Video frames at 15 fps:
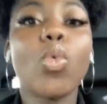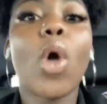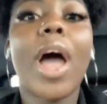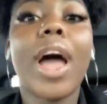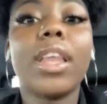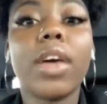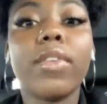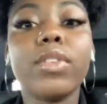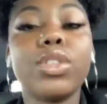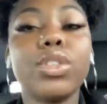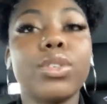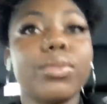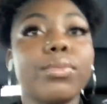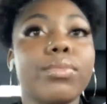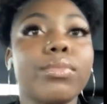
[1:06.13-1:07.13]
Wow, I love you
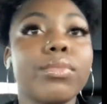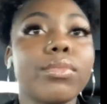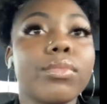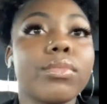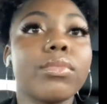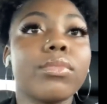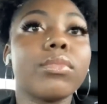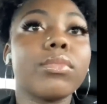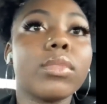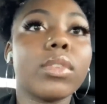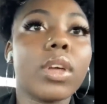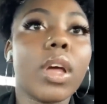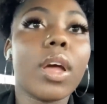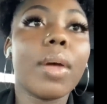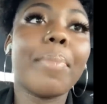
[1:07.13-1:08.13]
too.
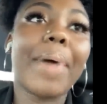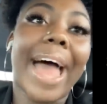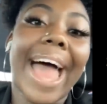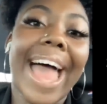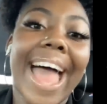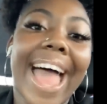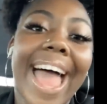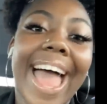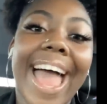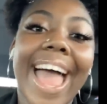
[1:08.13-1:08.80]
Bye.